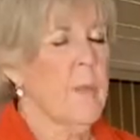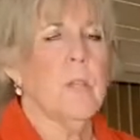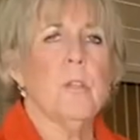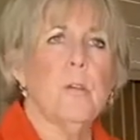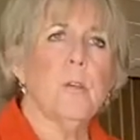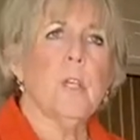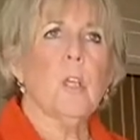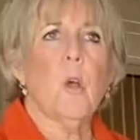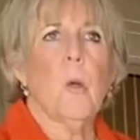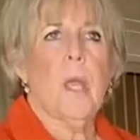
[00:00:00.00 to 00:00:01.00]
So you're going to
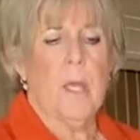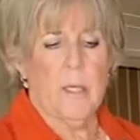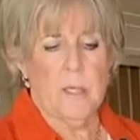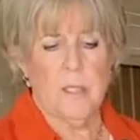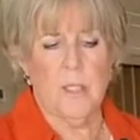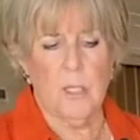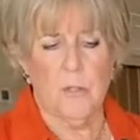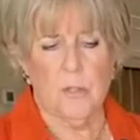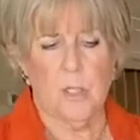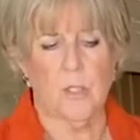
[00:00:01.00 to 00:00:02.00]
go ahead and
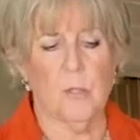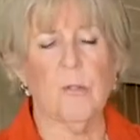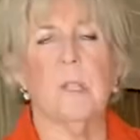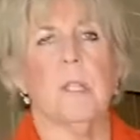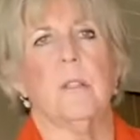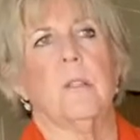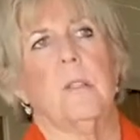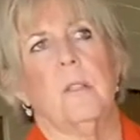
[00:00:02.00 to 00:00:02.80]
continue to do this